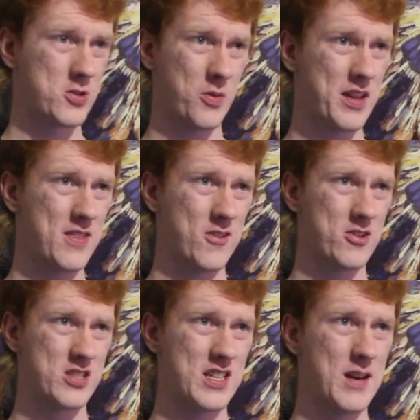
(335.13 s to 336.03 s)

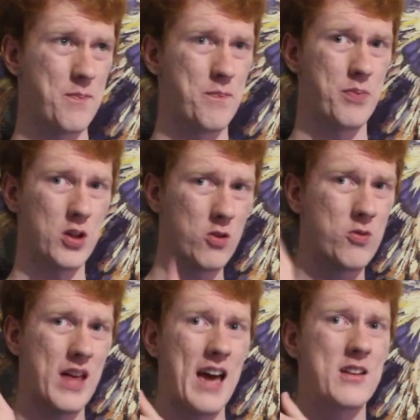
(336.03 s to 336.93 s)
2013
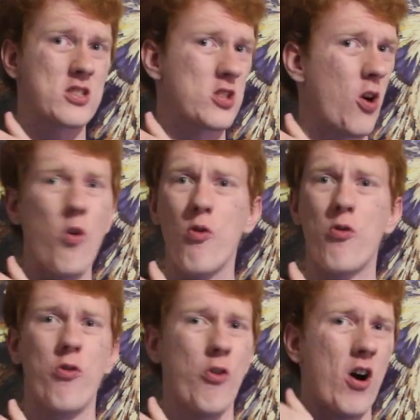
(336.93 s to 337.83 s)
blew that so
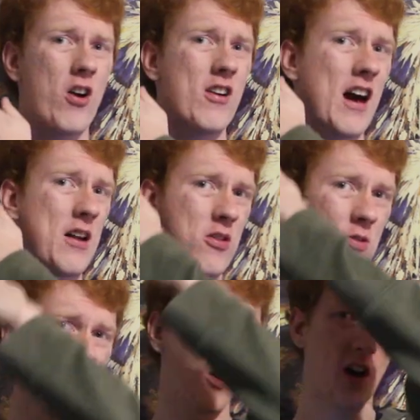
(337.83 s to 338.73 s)
far out of
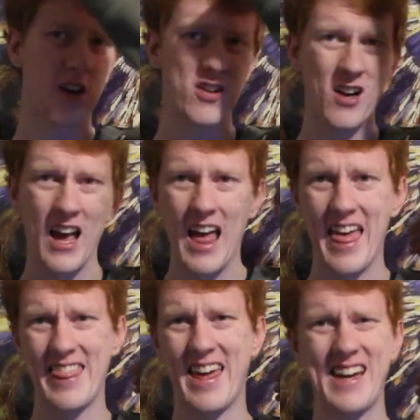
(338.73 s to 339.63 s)
the water
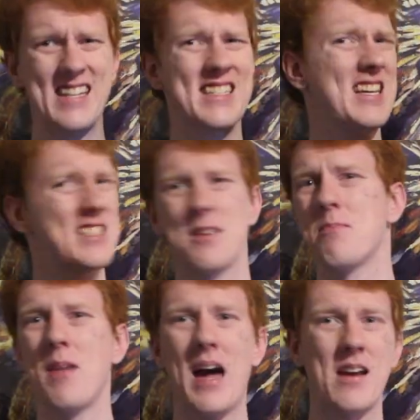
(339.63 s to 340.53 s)
that it
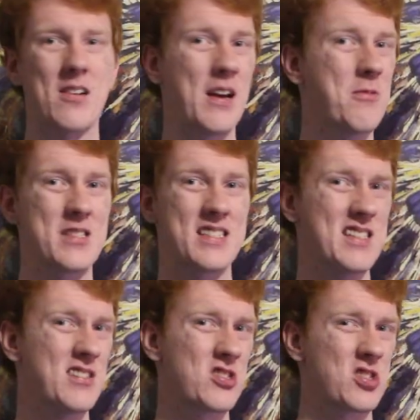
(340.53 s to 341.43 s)
doesn't matter. It was
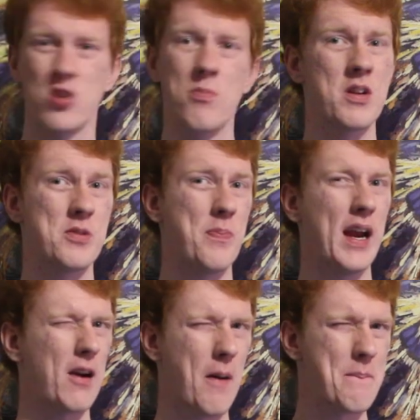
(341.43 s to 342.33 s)
still so much
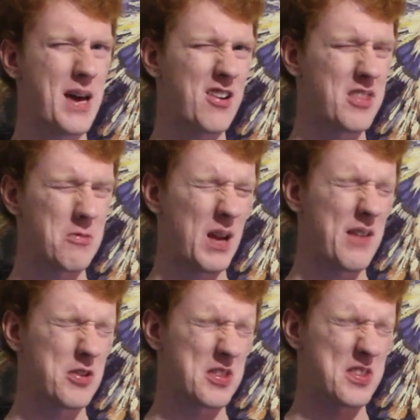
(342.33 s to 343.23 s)
bigger and better than we
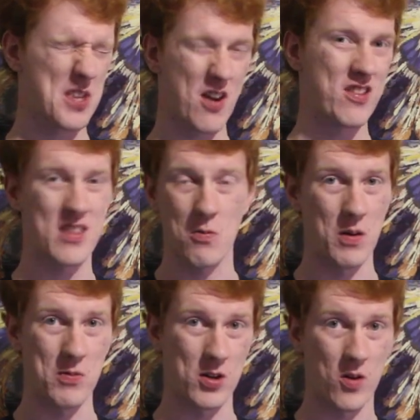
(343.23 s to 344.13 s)
ever thought that
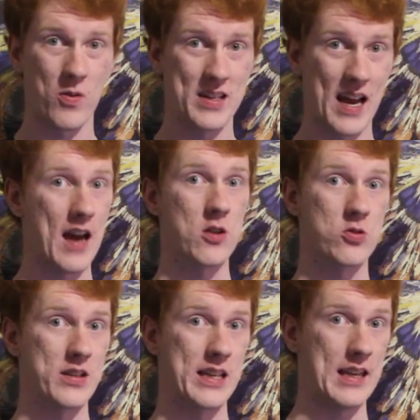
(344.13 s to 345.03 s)
we were going to
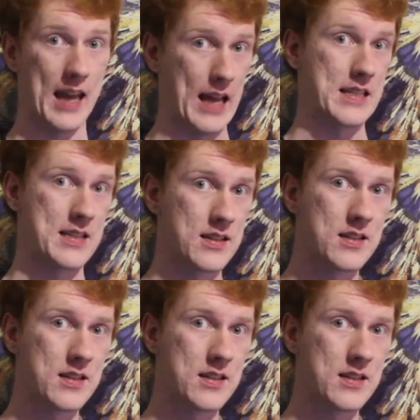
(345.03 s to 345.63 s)
actually get.